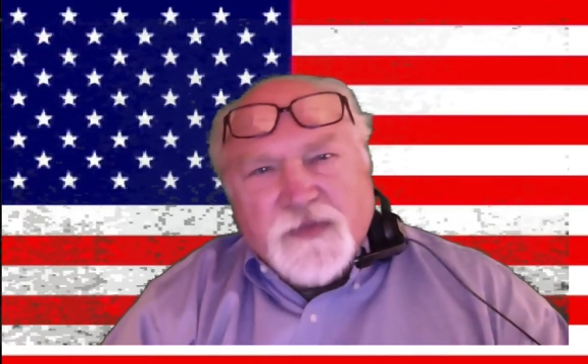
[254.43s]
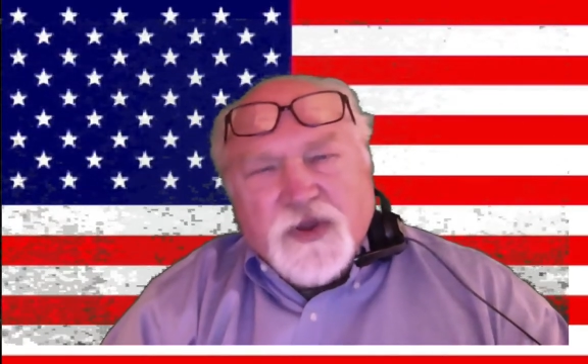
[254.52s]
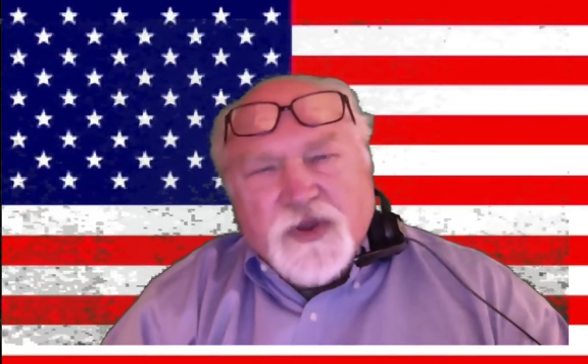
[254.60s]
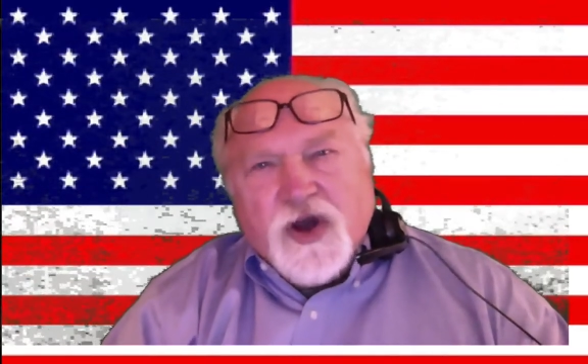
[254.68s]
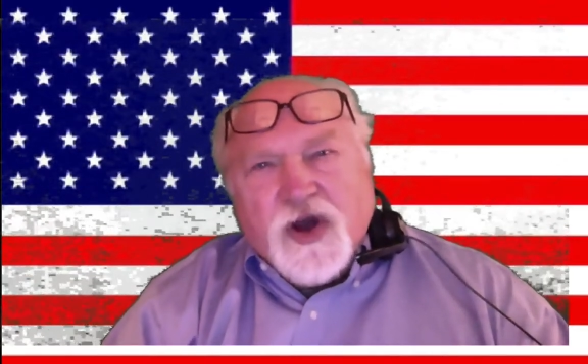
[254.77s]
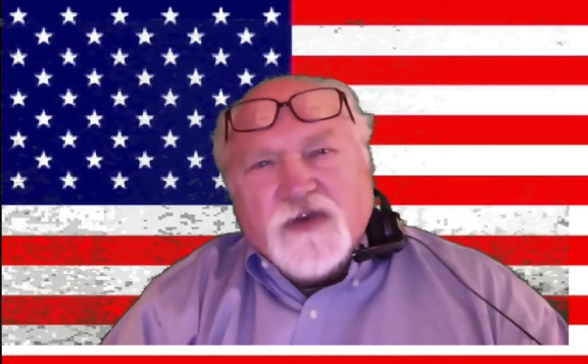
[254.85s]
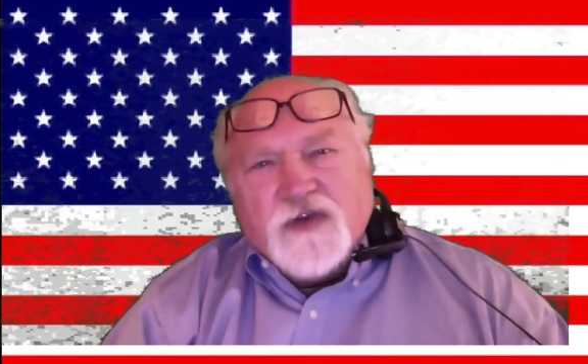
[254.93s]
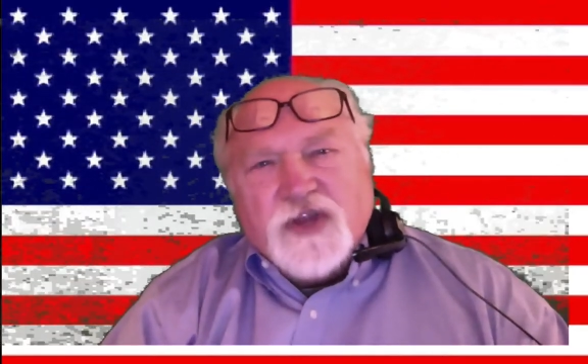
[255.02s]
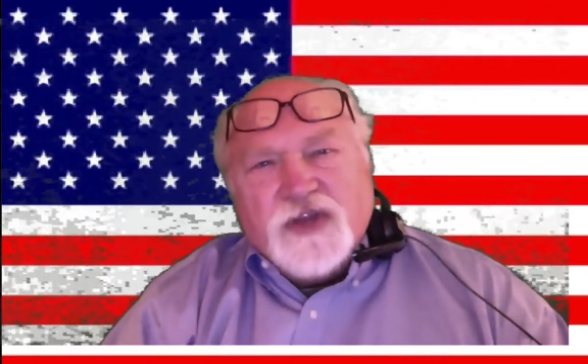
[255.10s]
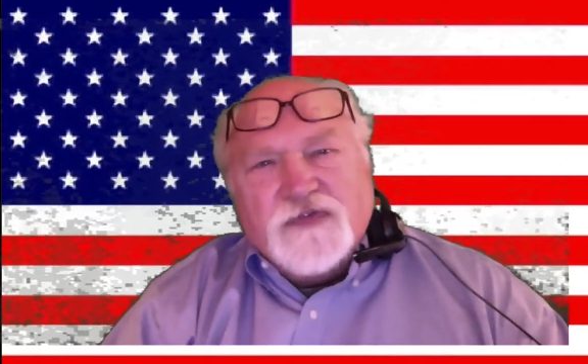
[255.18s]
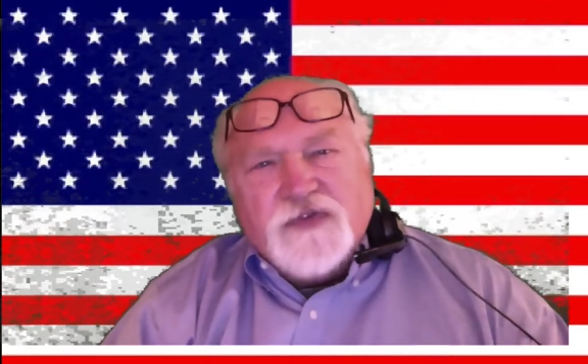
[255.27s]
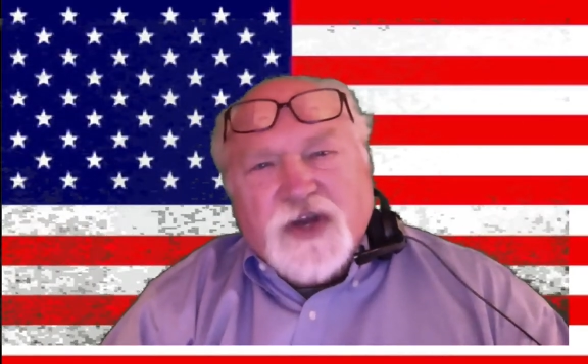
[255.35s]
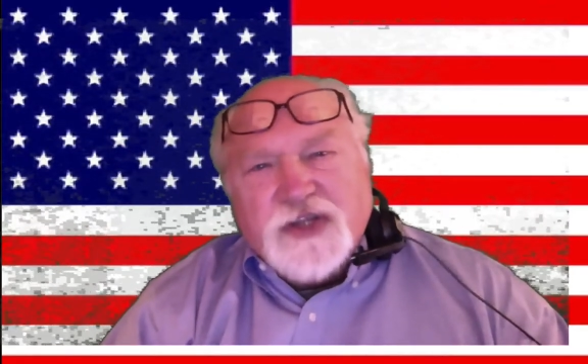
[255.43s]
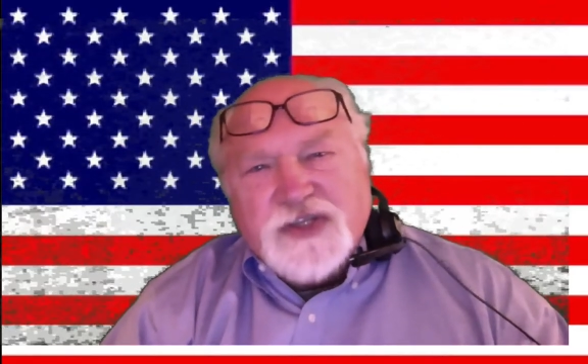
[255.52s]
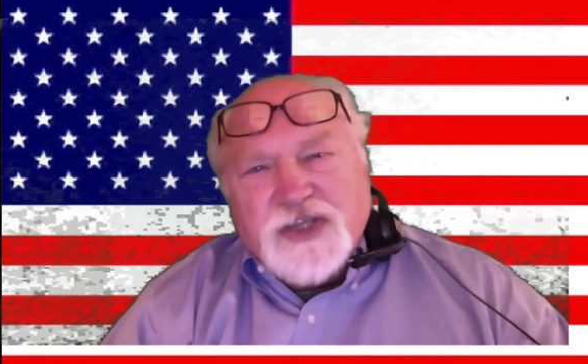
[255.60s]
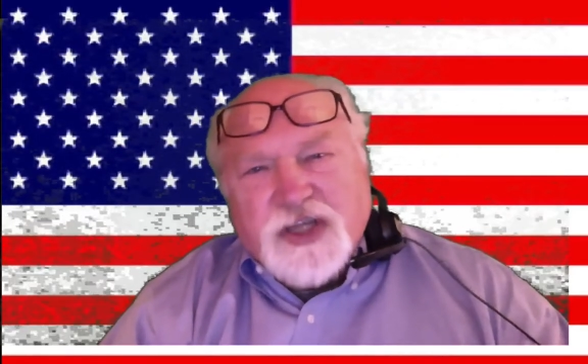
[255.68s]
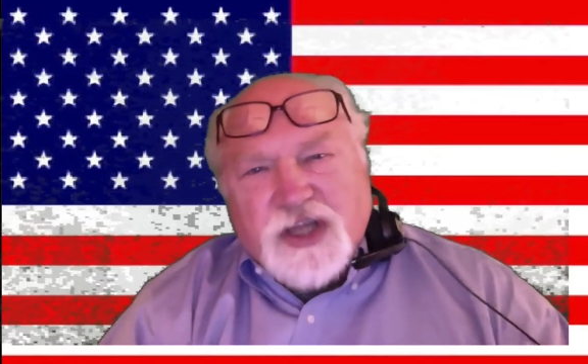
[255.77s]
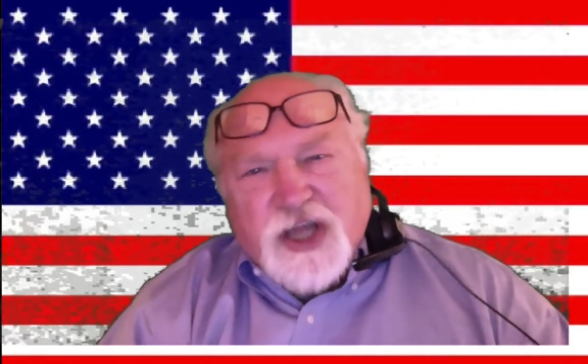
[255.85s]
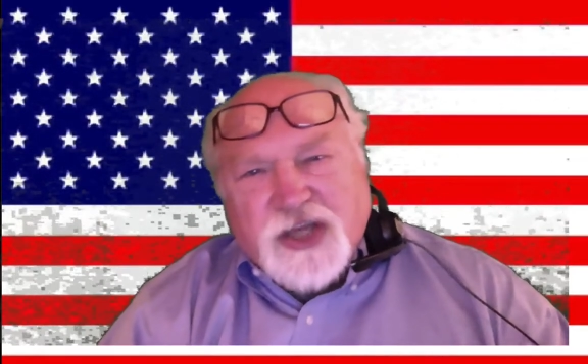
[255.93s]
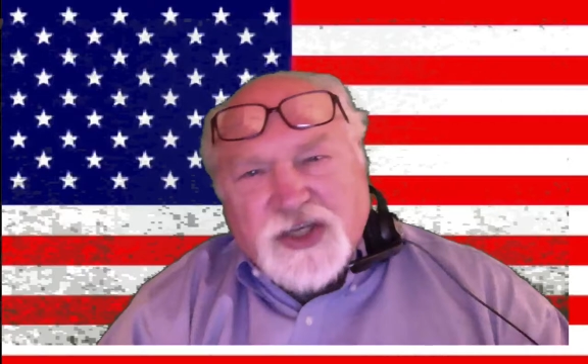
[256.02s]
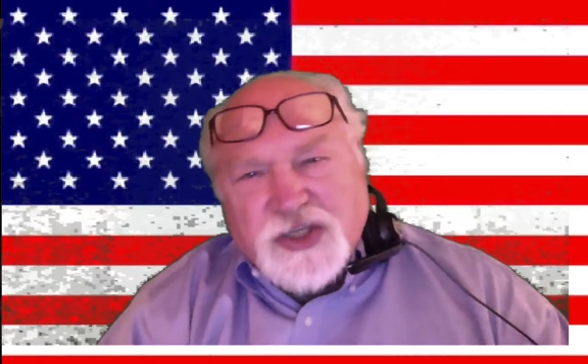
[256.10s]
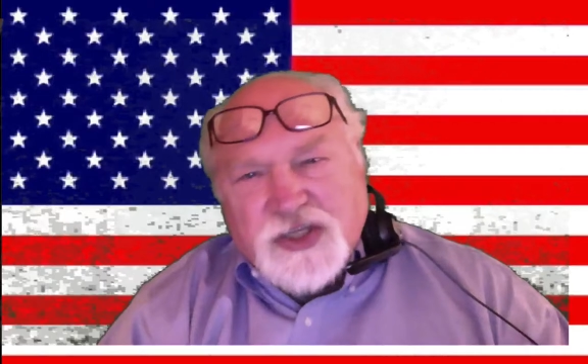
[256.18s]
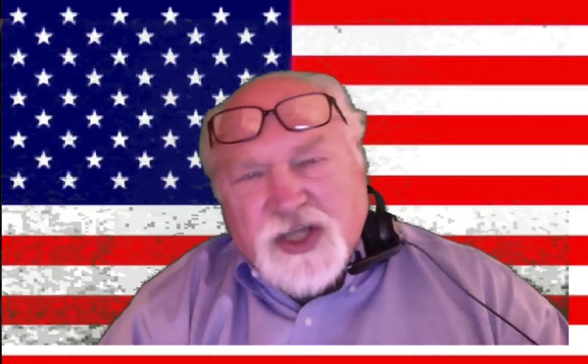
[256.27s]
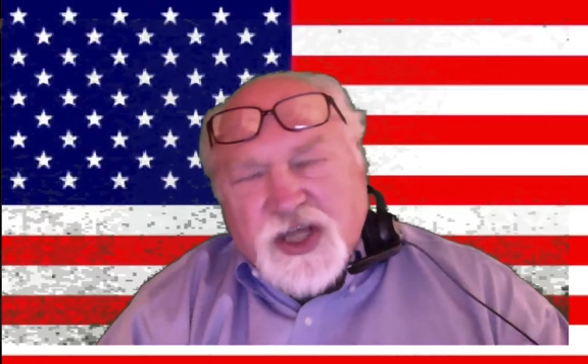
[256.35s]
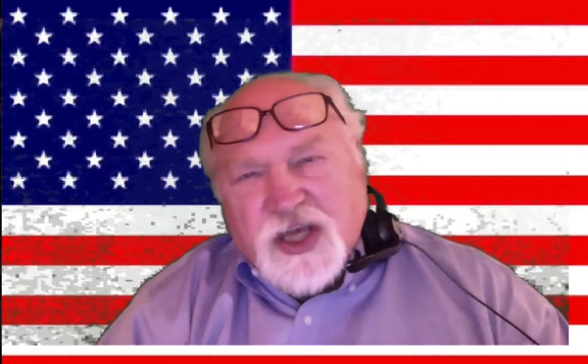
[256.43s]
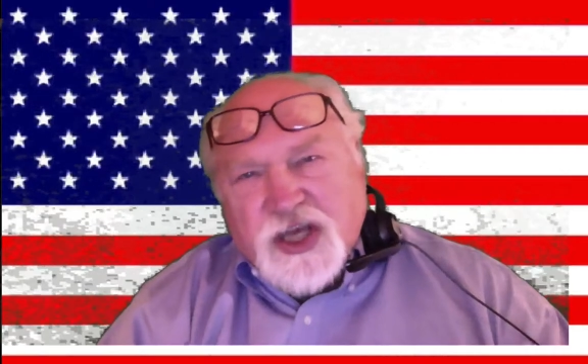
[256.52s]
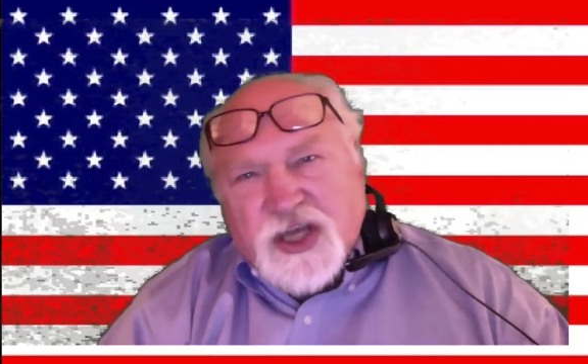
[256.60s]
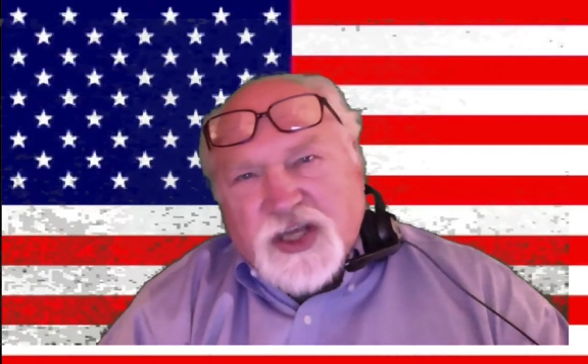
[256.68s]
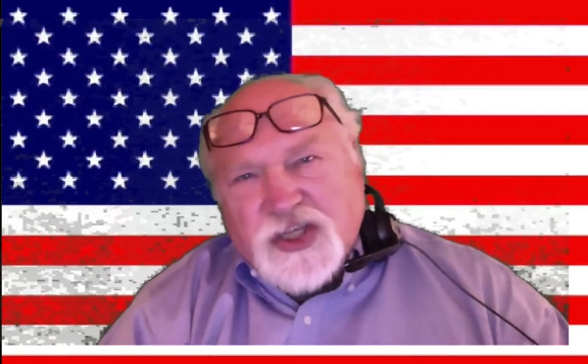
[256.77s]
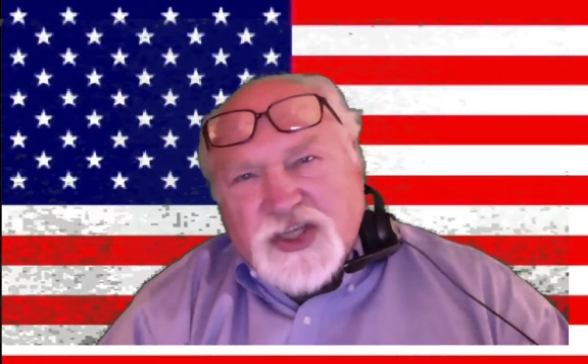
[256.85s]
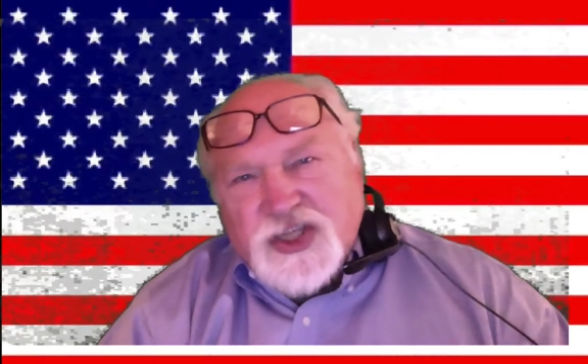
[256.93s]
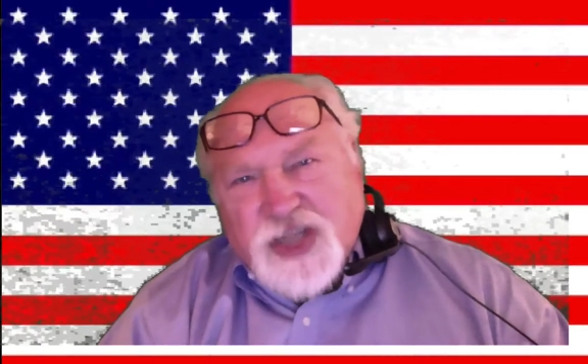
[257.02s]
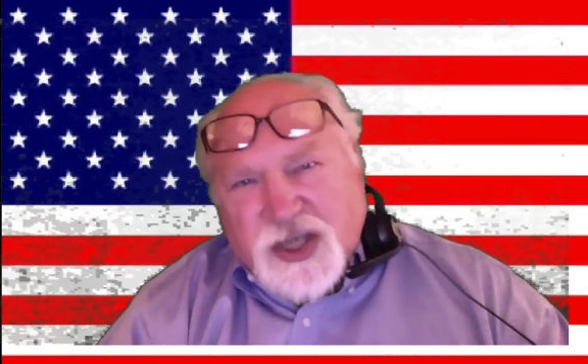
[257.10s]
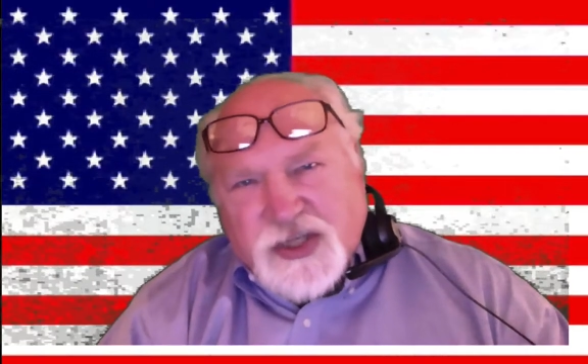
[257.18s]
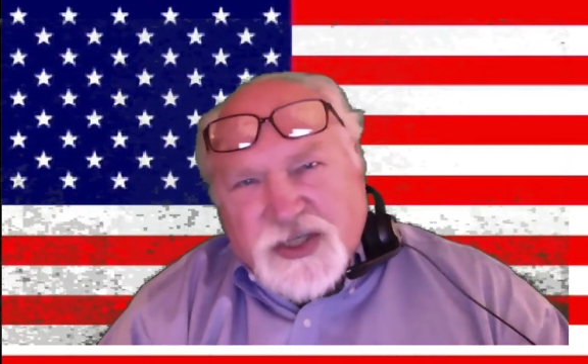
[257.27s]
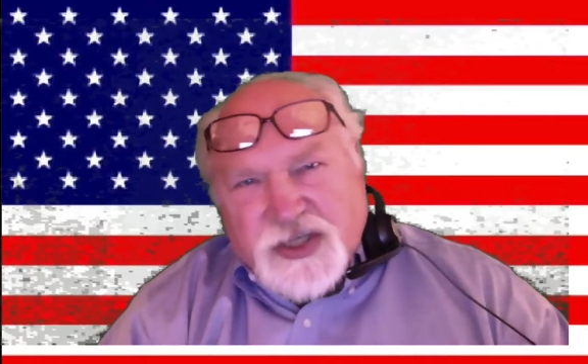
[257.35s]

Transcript: overly funds elections, and extends